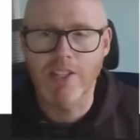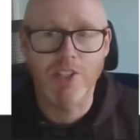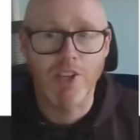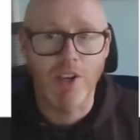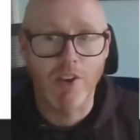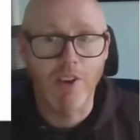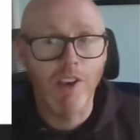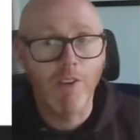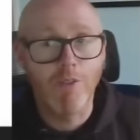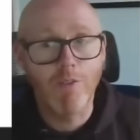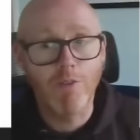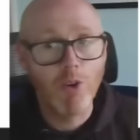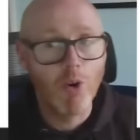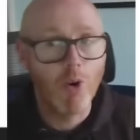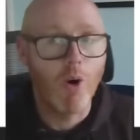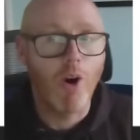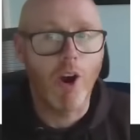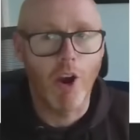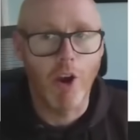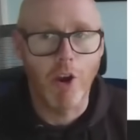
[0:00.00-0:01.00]
So if
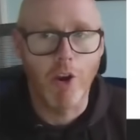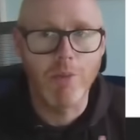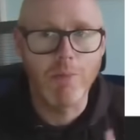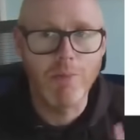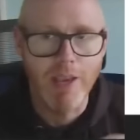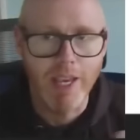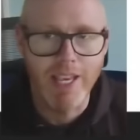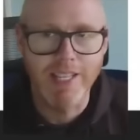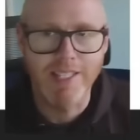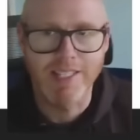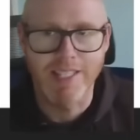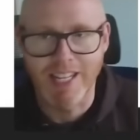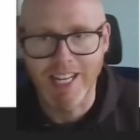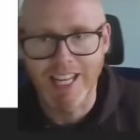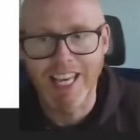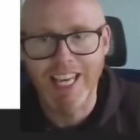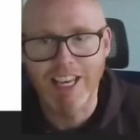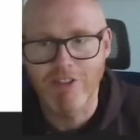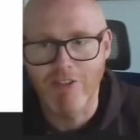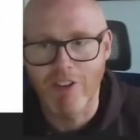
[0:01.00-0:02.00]
your home is an
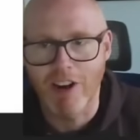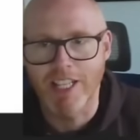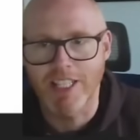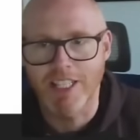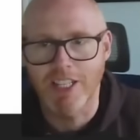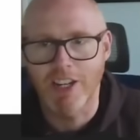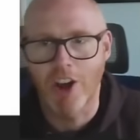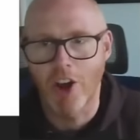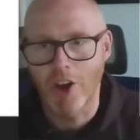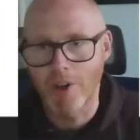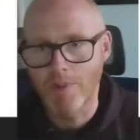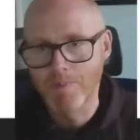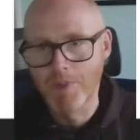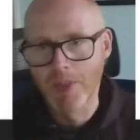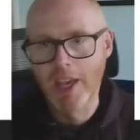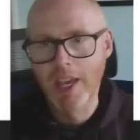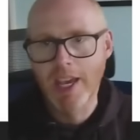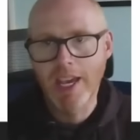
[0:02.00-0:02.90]
E-rated home,